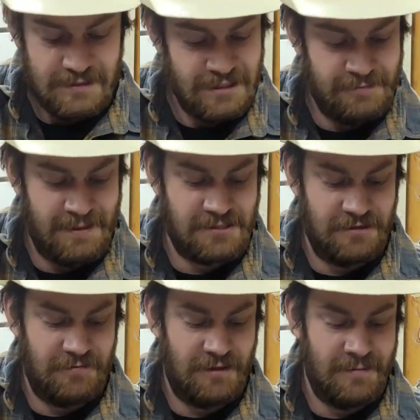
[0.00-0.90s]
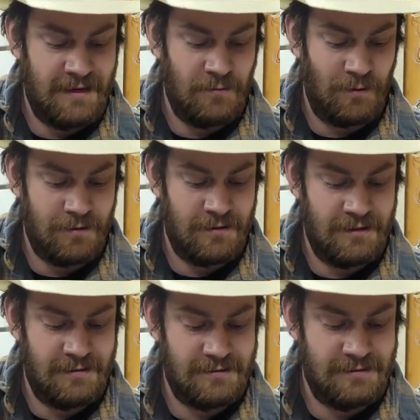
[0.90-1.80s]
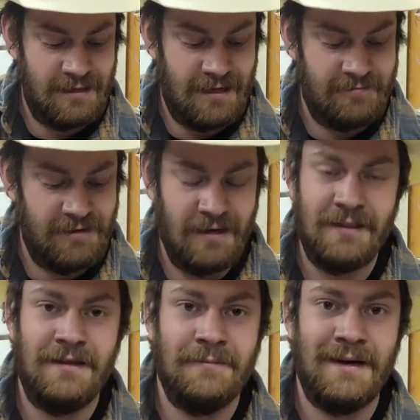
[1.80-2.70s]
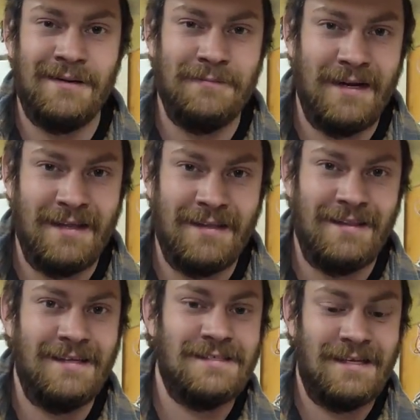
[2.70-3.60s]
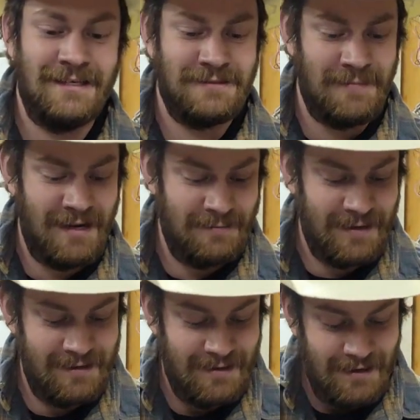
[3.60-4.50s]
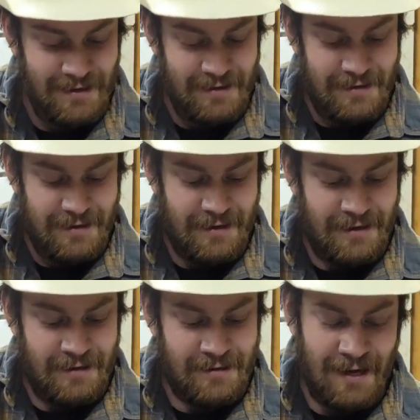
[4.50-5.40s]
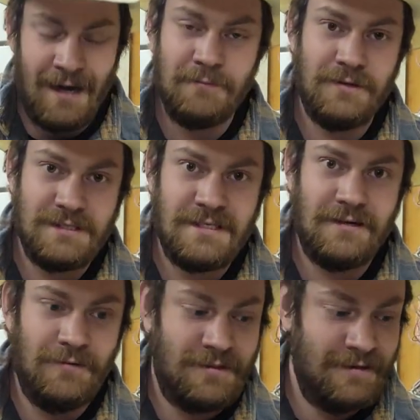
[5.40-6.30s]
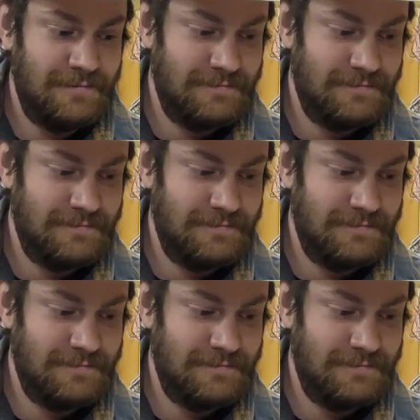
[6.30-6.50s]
especially for the amount of work that I've done and the amount of money that this thing has made me. I'm going to stick with it.